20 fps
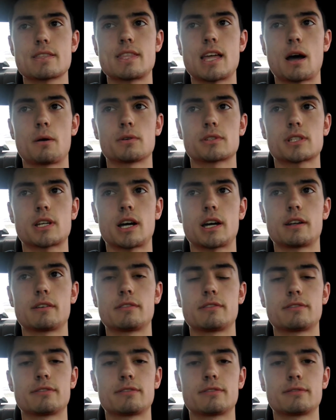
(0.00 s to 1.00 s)
that kind
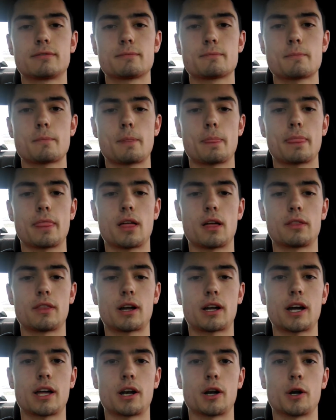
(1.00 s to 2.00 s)

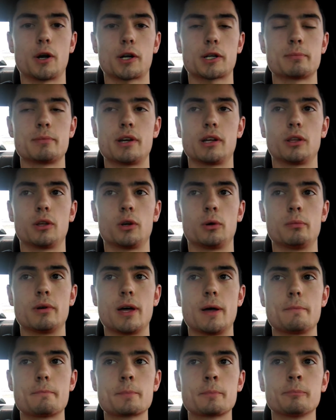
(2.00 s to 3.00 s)
of irked me a little
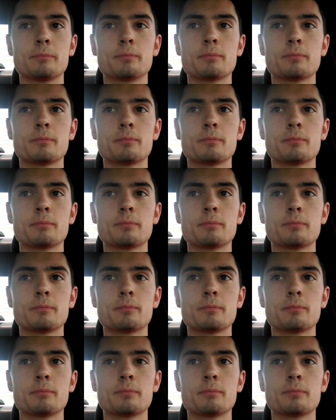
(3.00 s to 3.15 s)
bit.